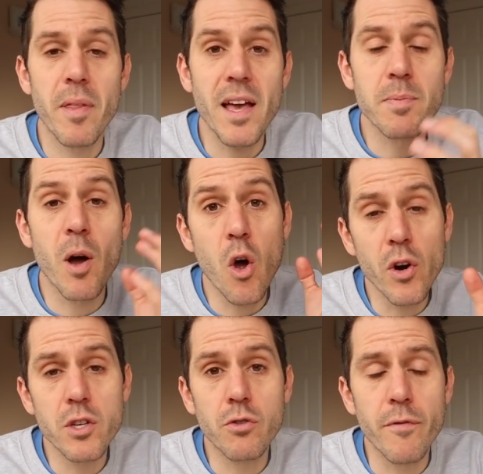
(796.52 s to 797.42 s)
But that's my
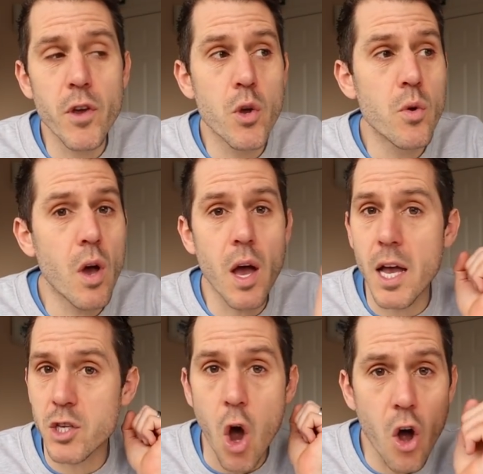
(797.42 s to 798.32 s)
honest review,
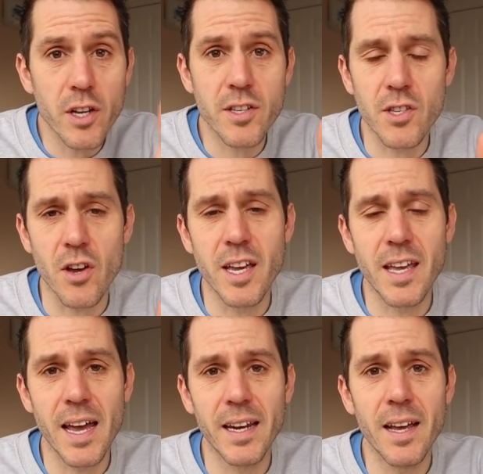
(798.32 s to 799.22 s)
as honest as I
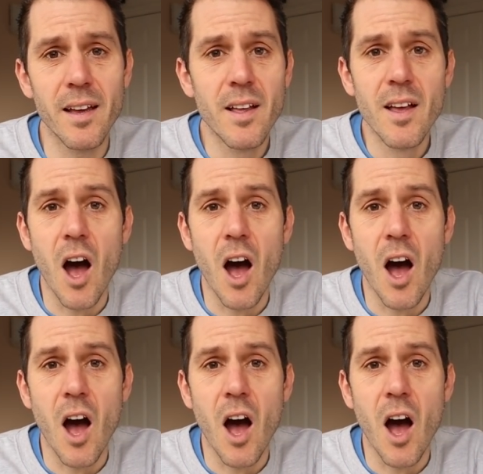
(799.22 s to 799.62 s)
could get it.